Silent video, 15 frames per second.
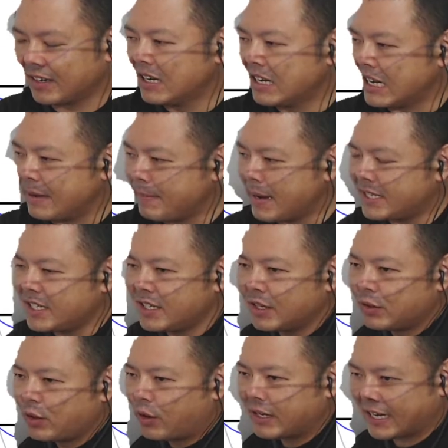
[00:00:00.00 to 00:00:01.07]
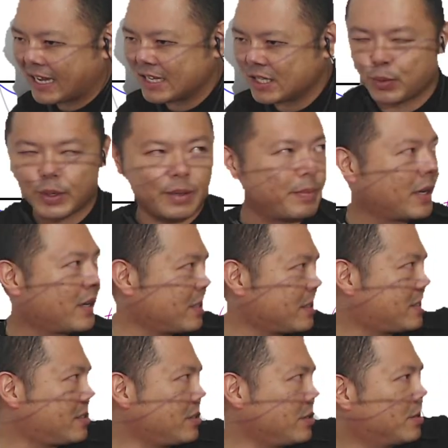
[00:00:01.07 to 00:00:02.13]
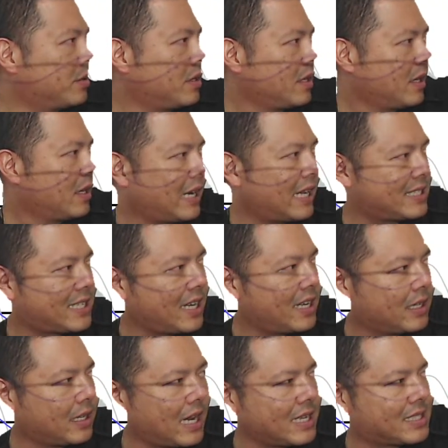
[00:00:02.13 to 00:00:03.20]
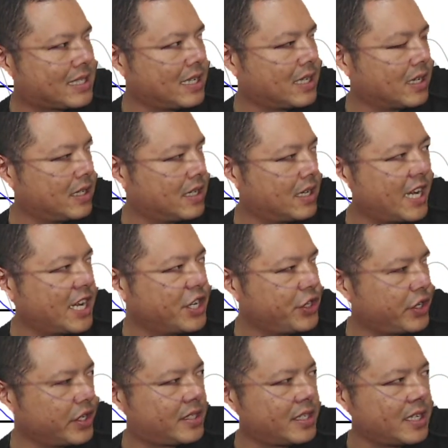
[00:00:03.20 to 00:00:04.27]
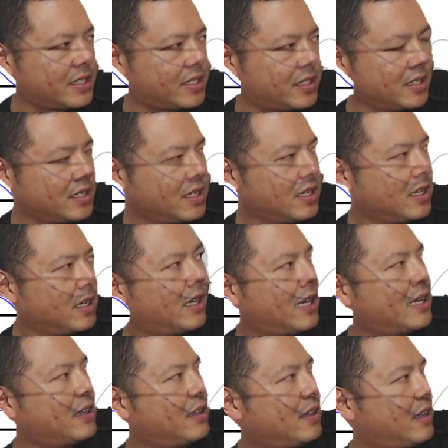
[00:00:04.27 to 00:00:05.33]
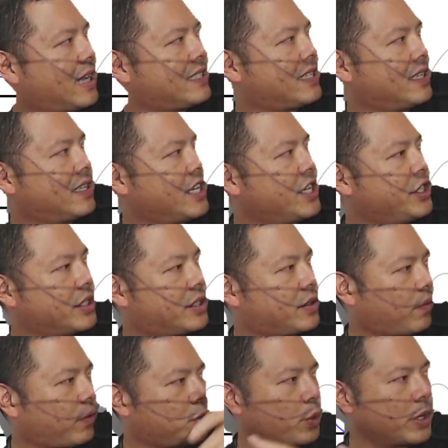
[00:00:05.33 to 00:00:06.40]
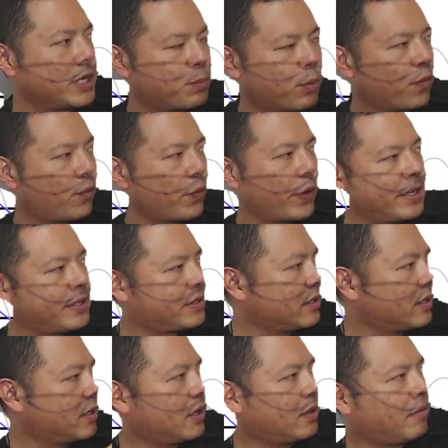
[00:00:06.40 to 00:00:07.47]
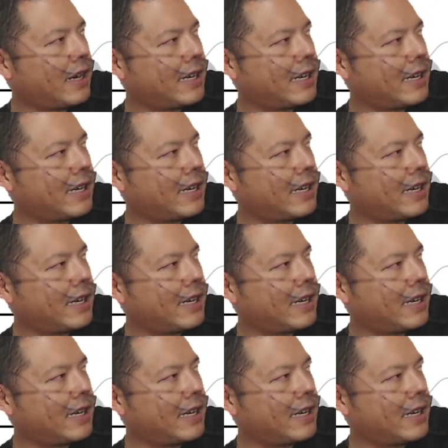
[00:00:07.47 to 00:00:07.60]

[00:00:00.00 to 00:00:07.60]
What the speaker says: Imagine a door that can swing because let's say the hinges is let's say the hinges swings both ways, right?